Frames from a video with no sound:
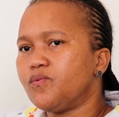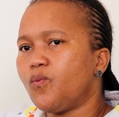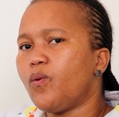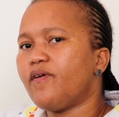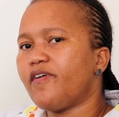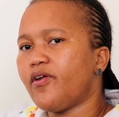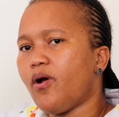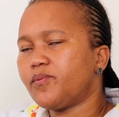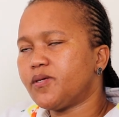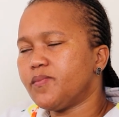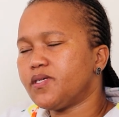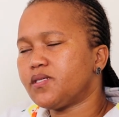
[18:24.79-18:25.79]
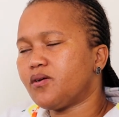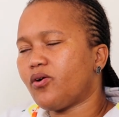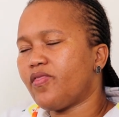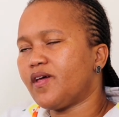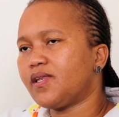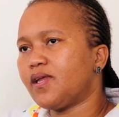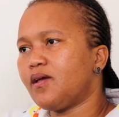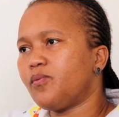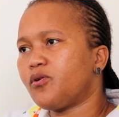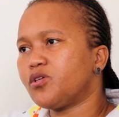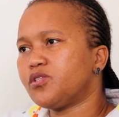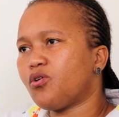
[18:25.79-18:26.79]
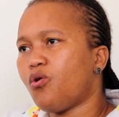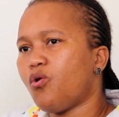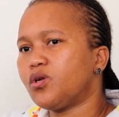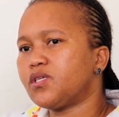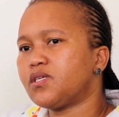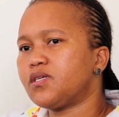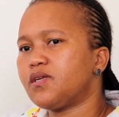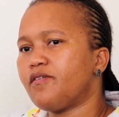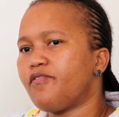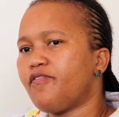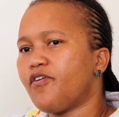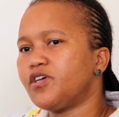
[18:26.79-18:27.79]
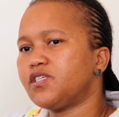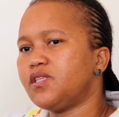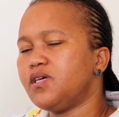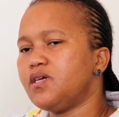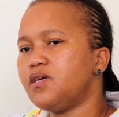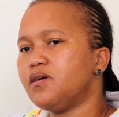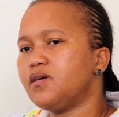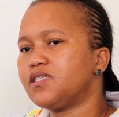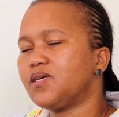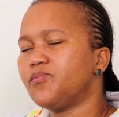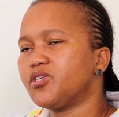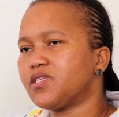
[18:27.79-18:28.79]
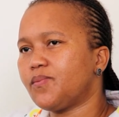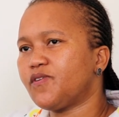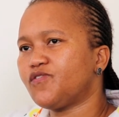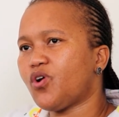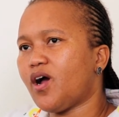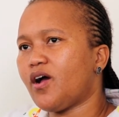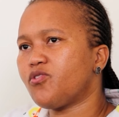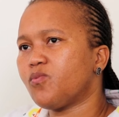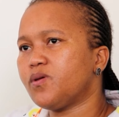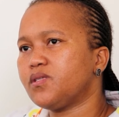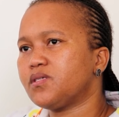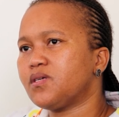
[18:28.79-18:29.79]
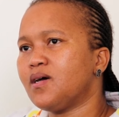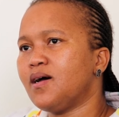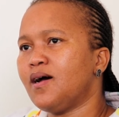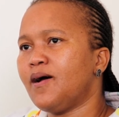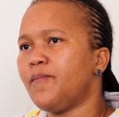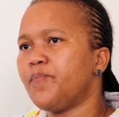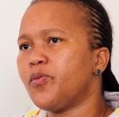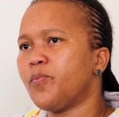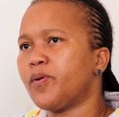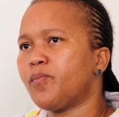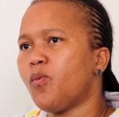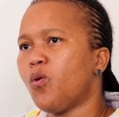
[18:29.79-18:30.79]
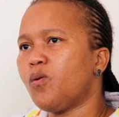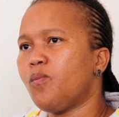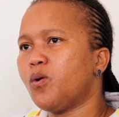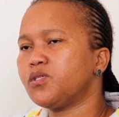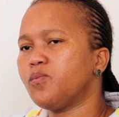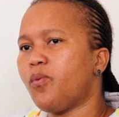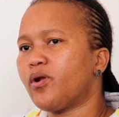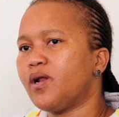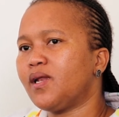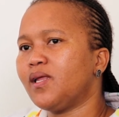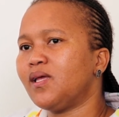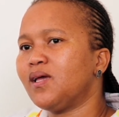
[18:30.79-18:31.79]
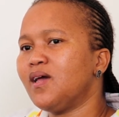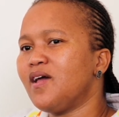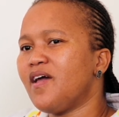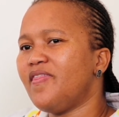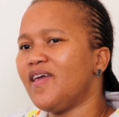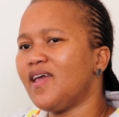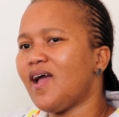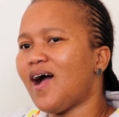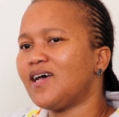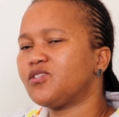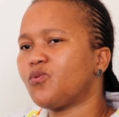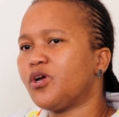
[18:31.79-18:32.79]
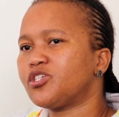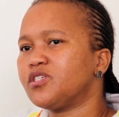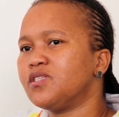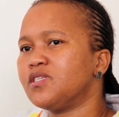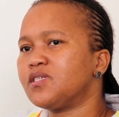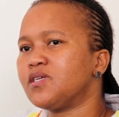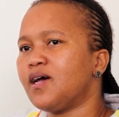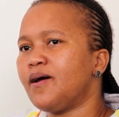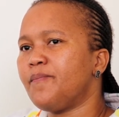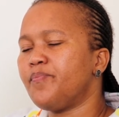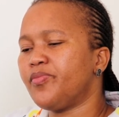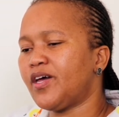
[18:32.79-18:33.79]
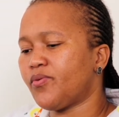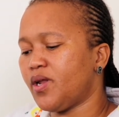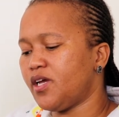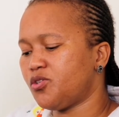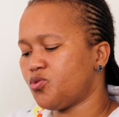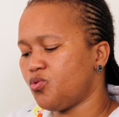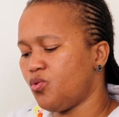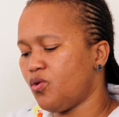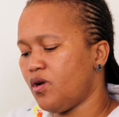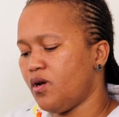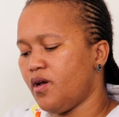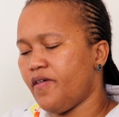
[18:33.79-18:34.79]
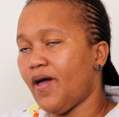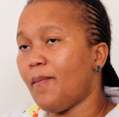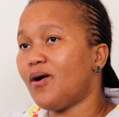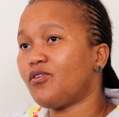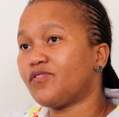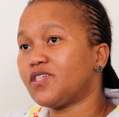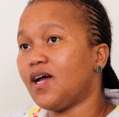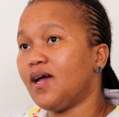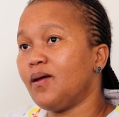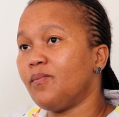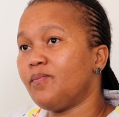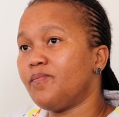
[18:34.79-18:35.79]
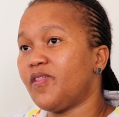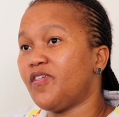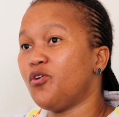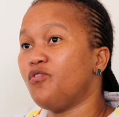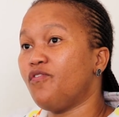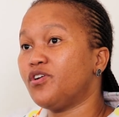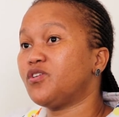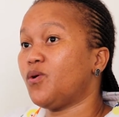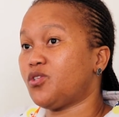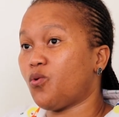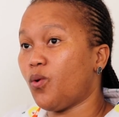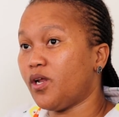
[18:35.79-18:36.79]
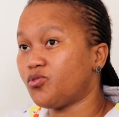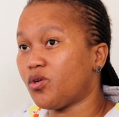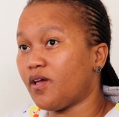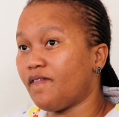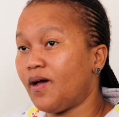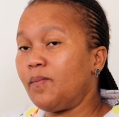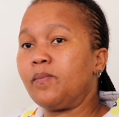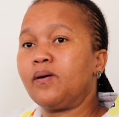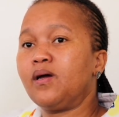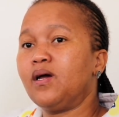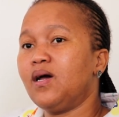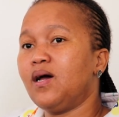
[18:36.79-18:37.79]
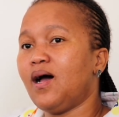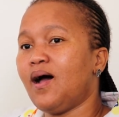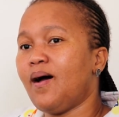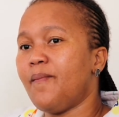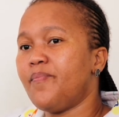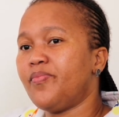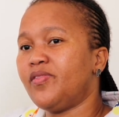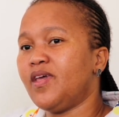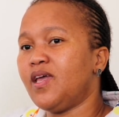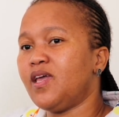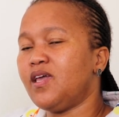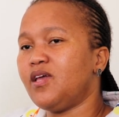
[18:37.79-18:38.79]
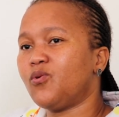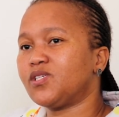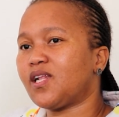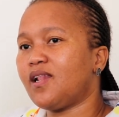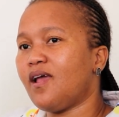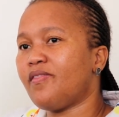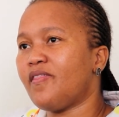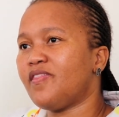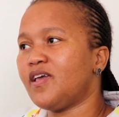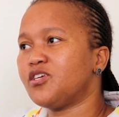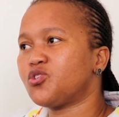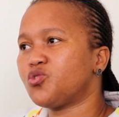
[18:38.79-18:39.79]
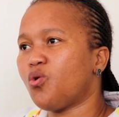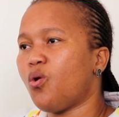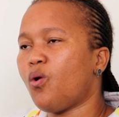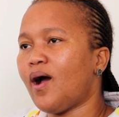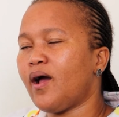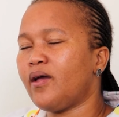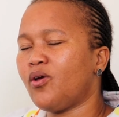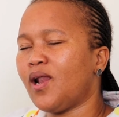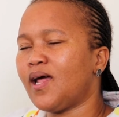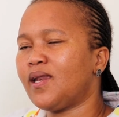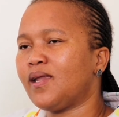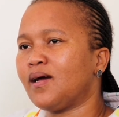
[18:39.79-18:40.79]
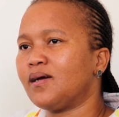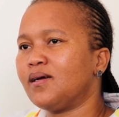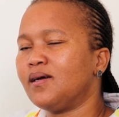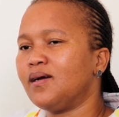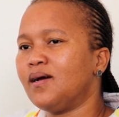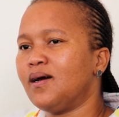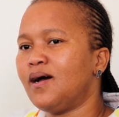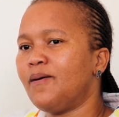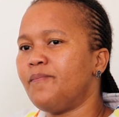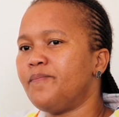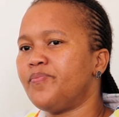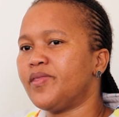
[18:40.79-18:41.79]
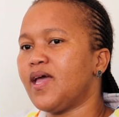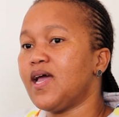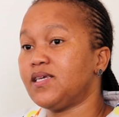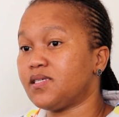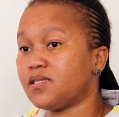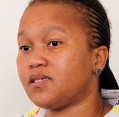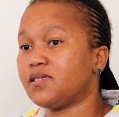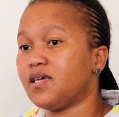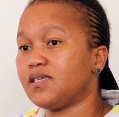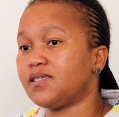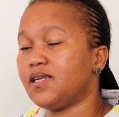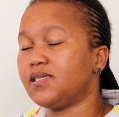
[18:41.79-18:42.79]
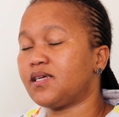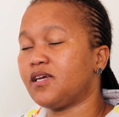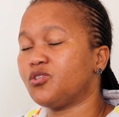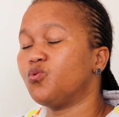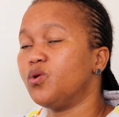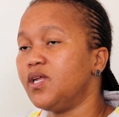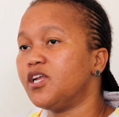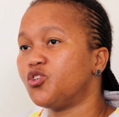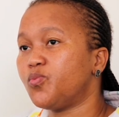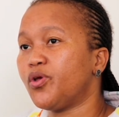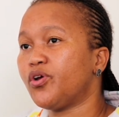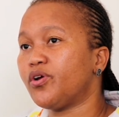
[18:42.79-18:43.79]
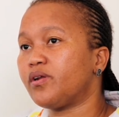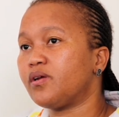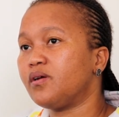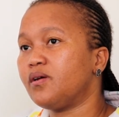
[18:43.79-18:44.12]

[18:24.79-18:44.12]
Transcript: we were very optimistic on that day, because the court firstly seemed receptive to our arguments, but most importantly, they asked questions that related to the amount of time the university was not willing to give up. It was clear that they saw Yolanda as a litigant who needed to be heard.